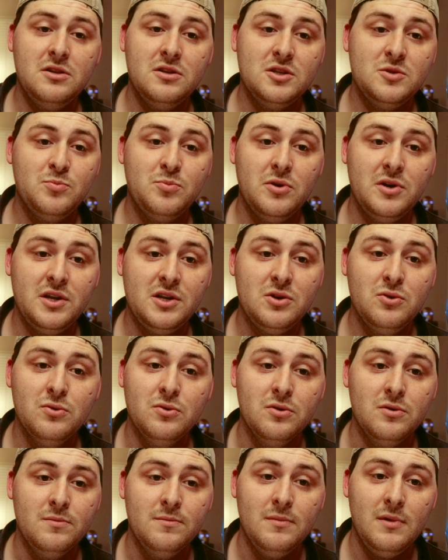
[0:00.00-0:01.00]
looks pretty
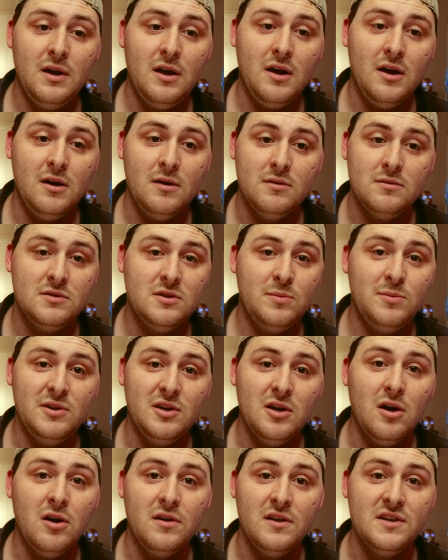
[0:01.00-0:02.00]
cool, to be
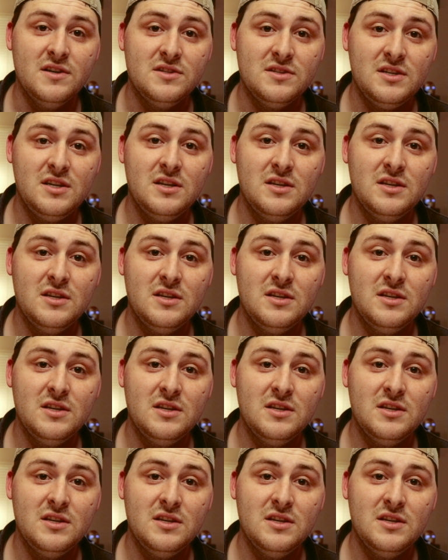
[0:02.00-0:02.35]
honest.